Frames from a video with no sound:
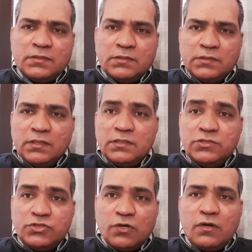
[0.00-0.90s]
The
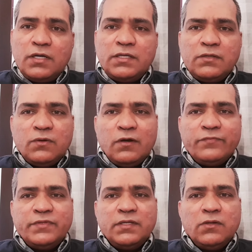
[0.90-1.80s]
joy
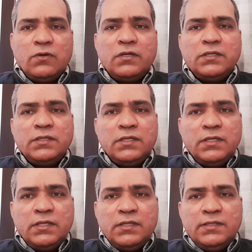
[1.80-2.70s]
of the Lord
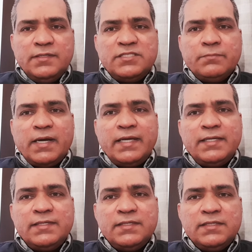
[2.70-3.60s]
is my
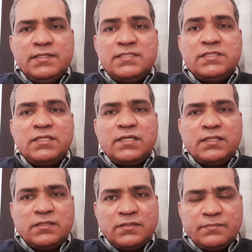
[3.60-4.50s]

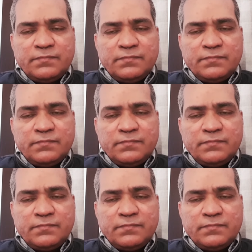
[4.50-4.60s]
strength.